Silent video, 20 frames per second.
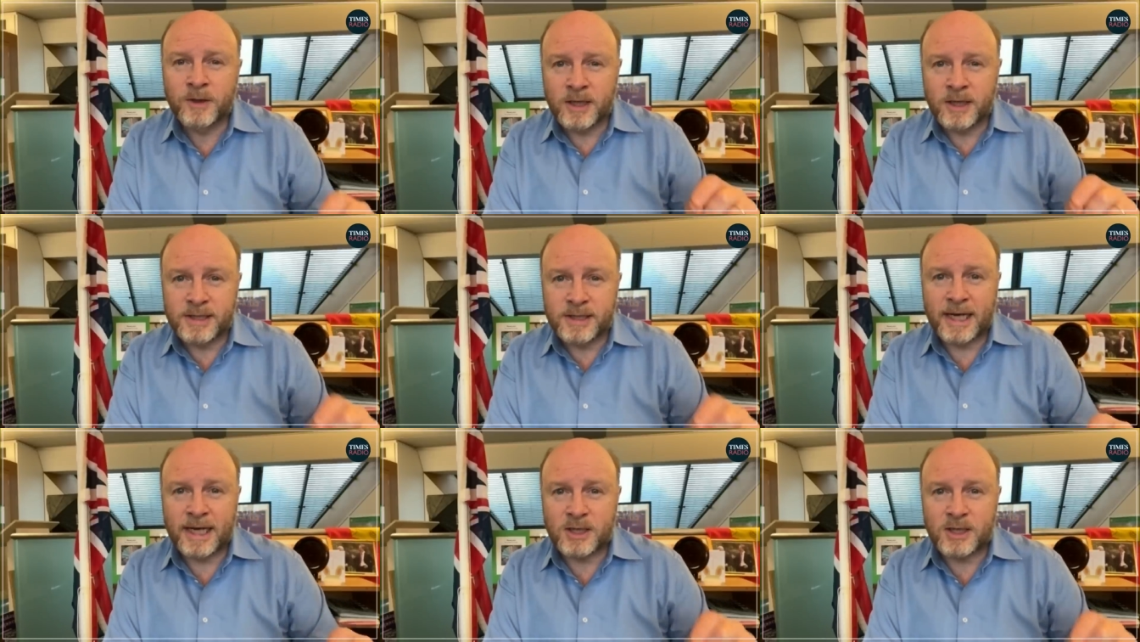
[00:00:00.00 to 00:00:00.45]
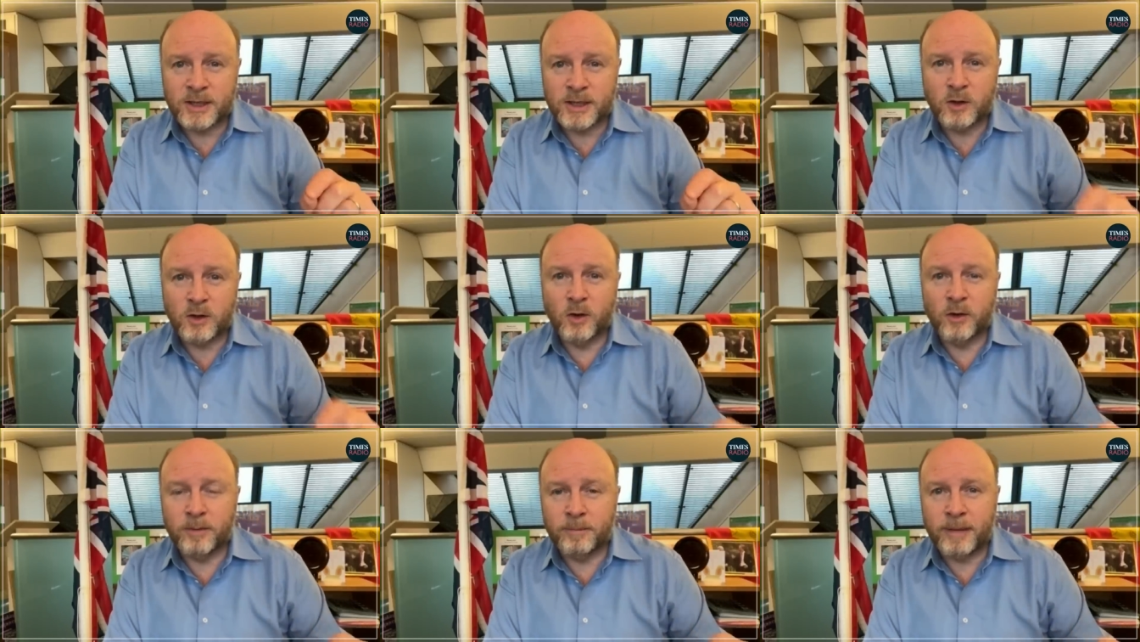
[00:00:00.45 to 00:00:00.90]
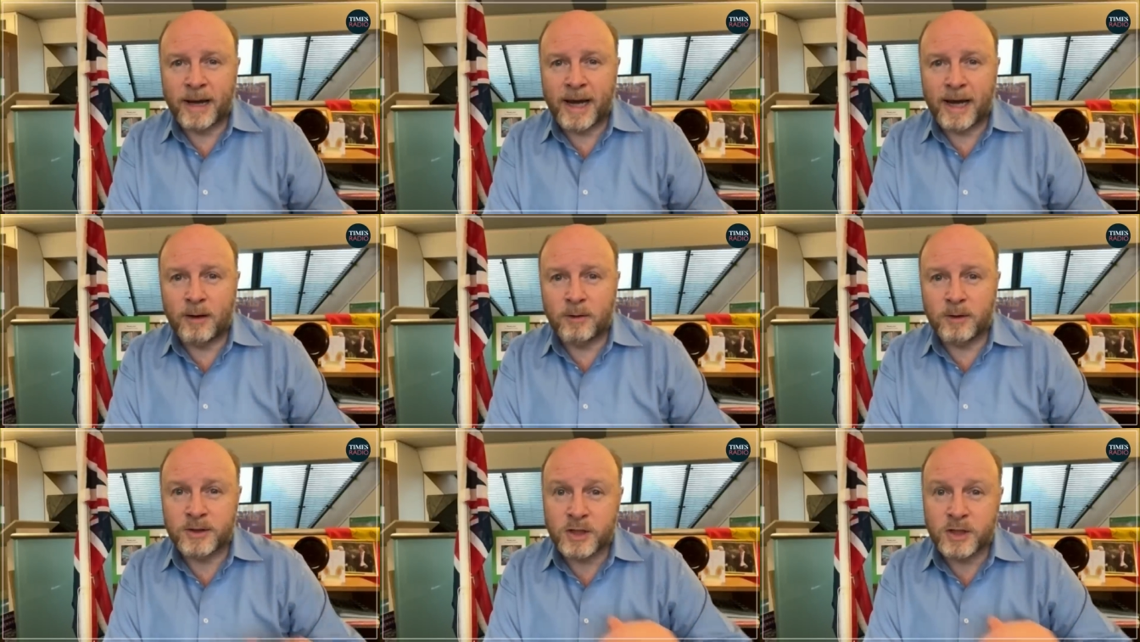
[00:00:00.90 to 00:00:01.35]
has actually got the
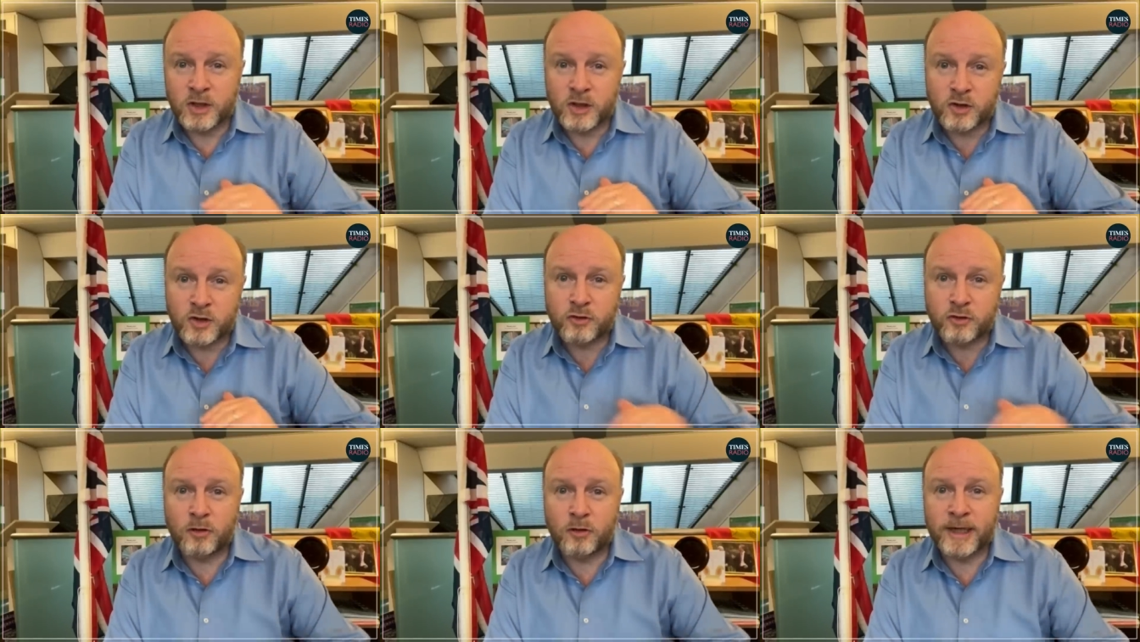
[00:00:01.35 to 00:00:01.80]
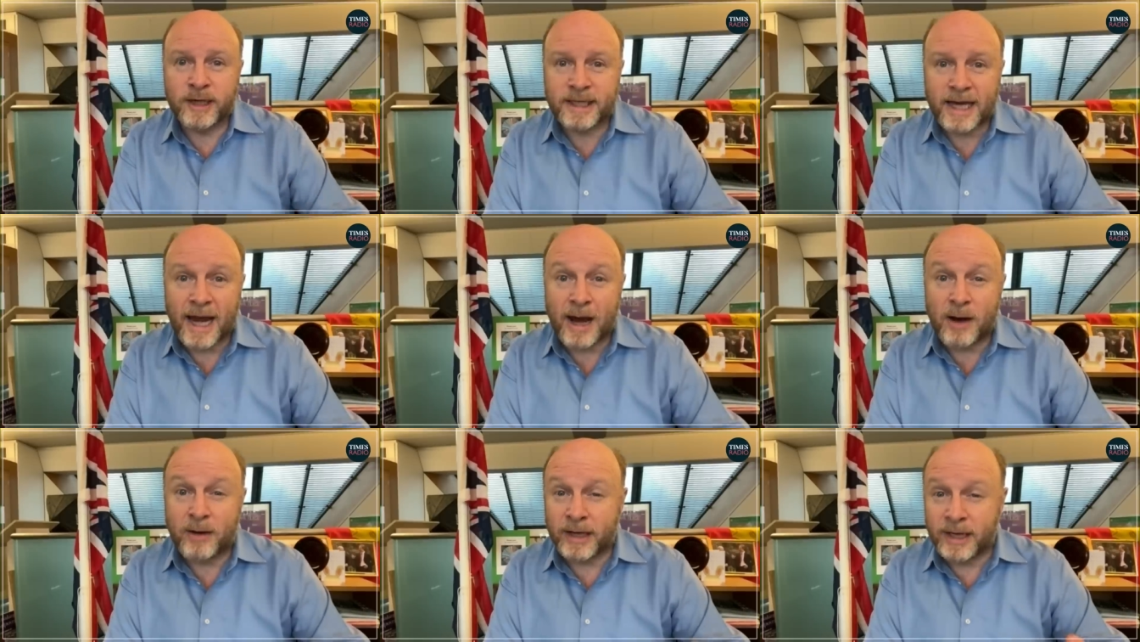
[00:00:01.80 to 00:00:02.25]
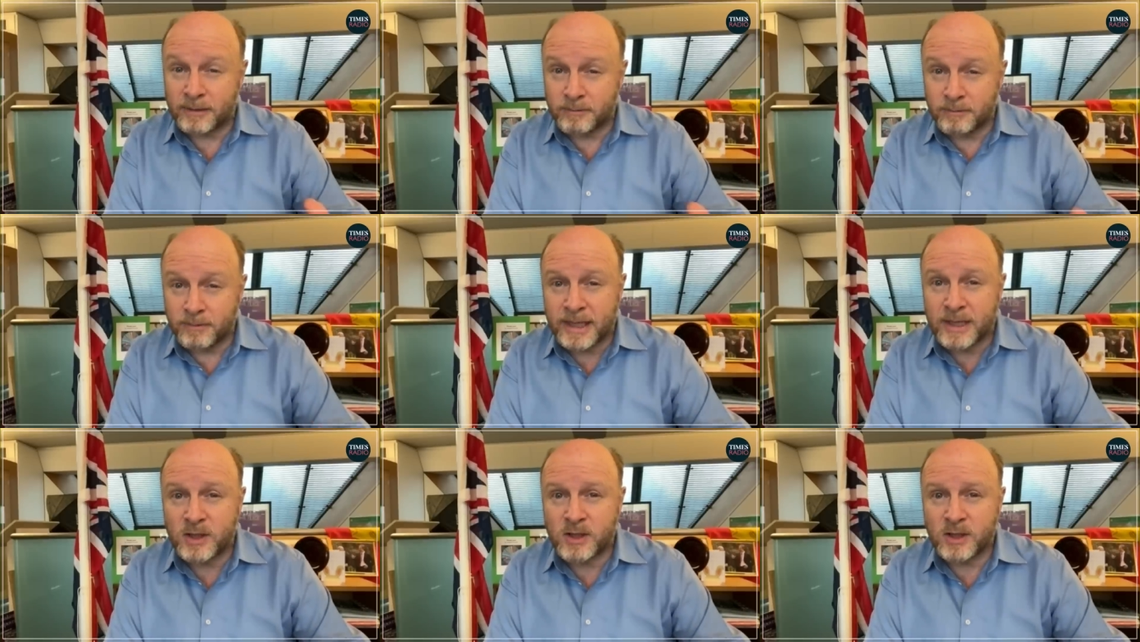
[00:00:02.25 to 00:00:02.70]
power to strike out
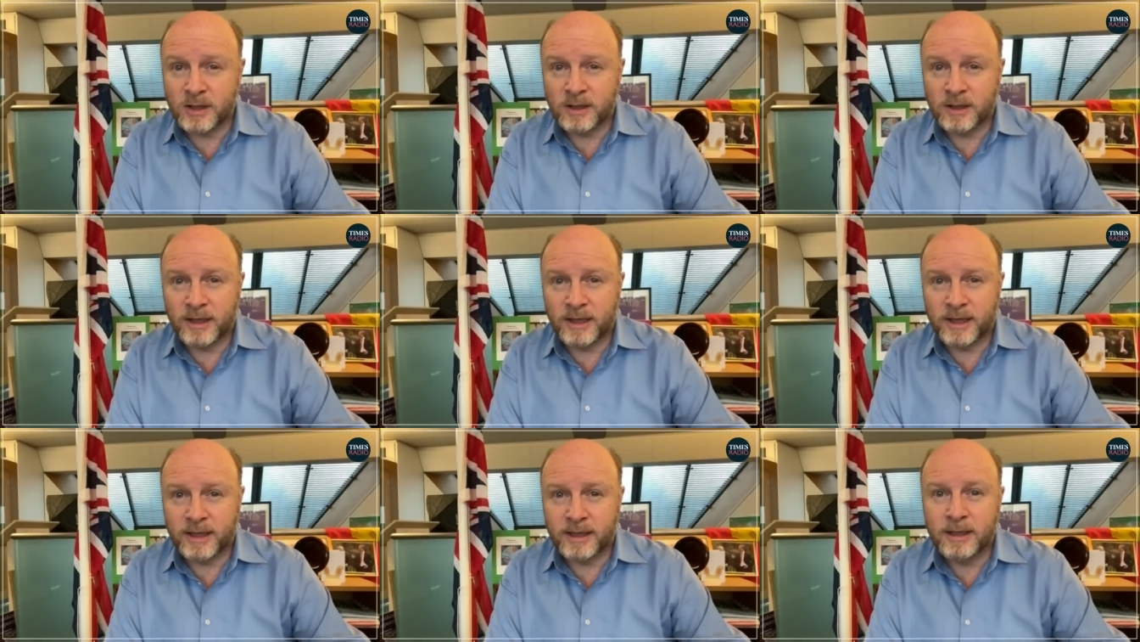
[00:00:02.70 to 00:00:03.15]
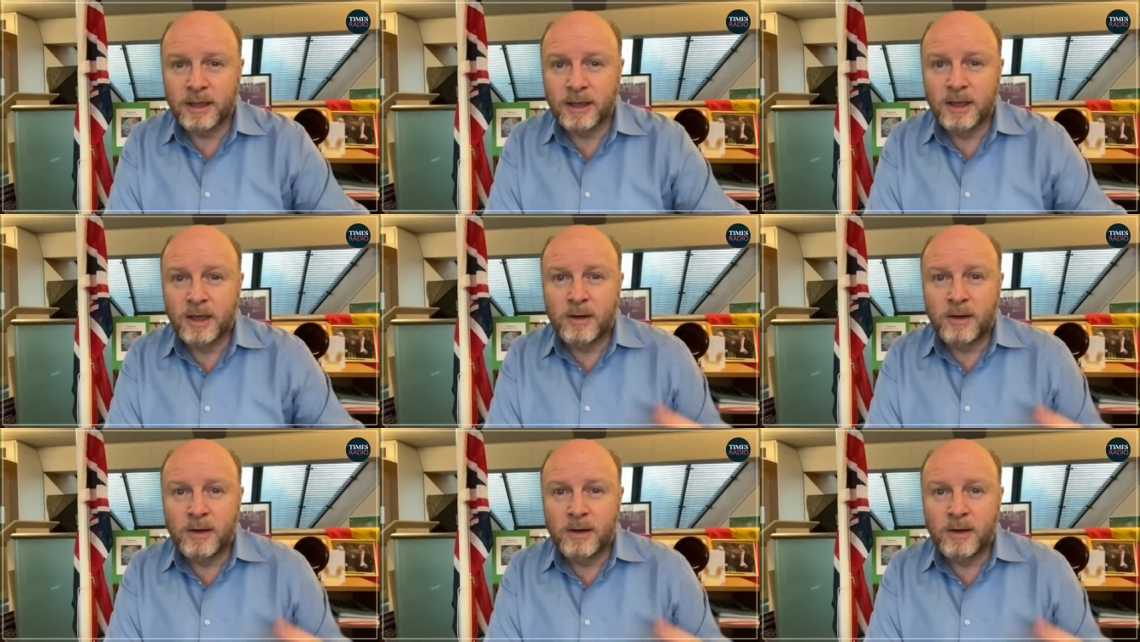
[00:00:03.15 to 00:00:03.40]
immediately